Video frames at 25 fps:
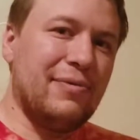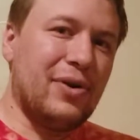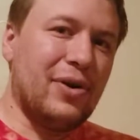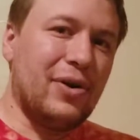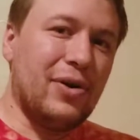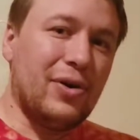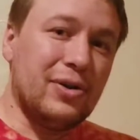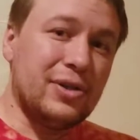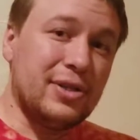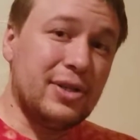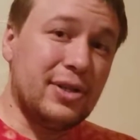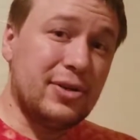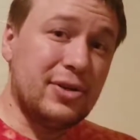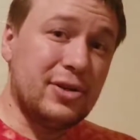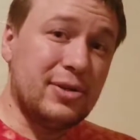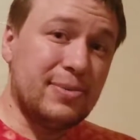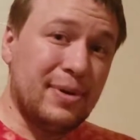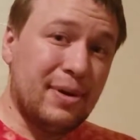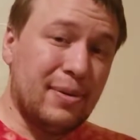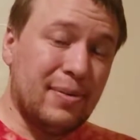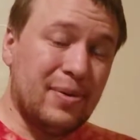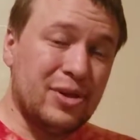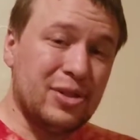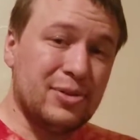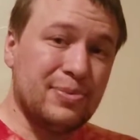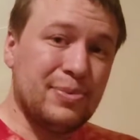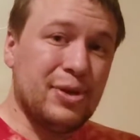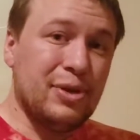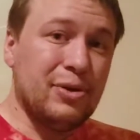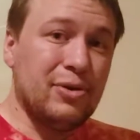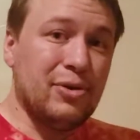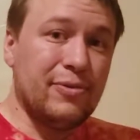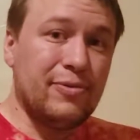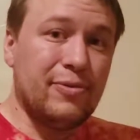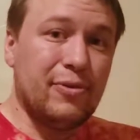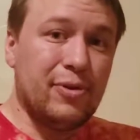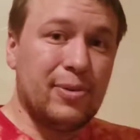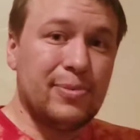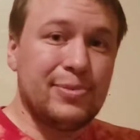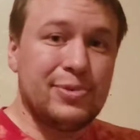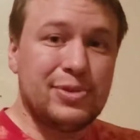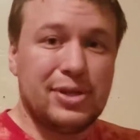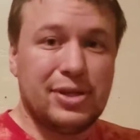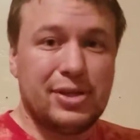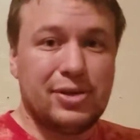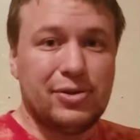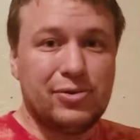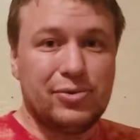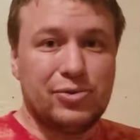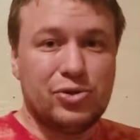all your spell balls be uniform so
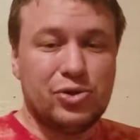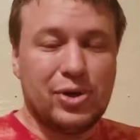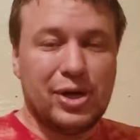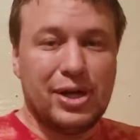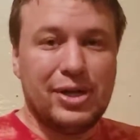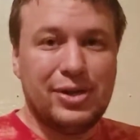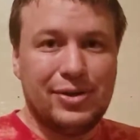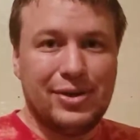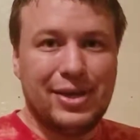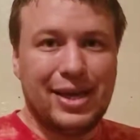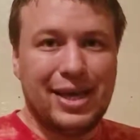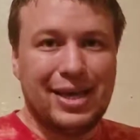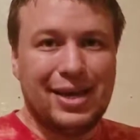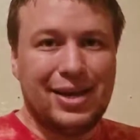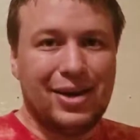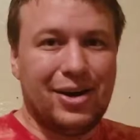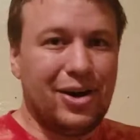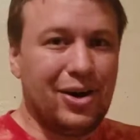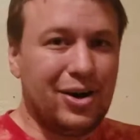that you try to get